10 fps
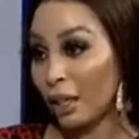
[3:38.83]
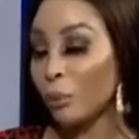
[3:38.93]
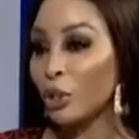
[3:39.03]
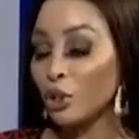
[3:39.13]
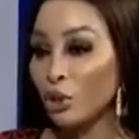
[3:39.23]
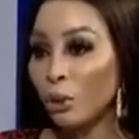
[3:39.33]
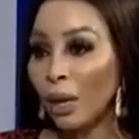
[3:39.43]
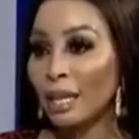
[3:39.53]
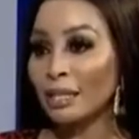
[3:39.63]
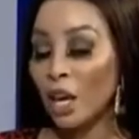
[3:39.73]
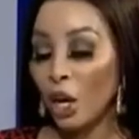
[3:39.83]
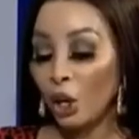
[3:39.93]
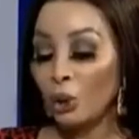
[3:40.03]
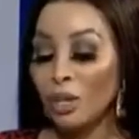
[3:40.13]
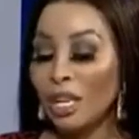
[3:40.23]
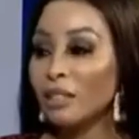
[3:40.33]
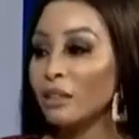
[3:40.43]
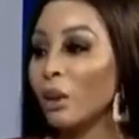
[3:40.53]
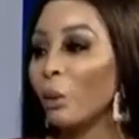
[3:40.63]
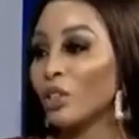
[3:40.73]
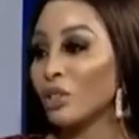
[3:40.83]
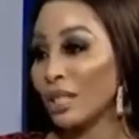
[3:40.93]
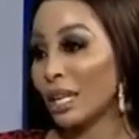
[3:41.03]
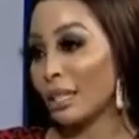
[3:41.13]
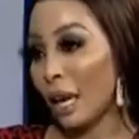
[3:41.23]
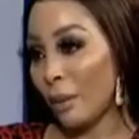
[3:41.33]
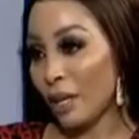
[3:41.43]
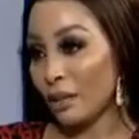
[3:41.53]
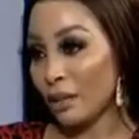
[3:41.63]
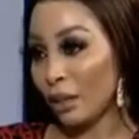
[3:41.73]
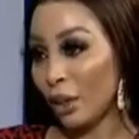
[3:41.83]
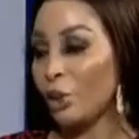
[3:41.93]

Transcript: Number two is you need to know what your skin type is.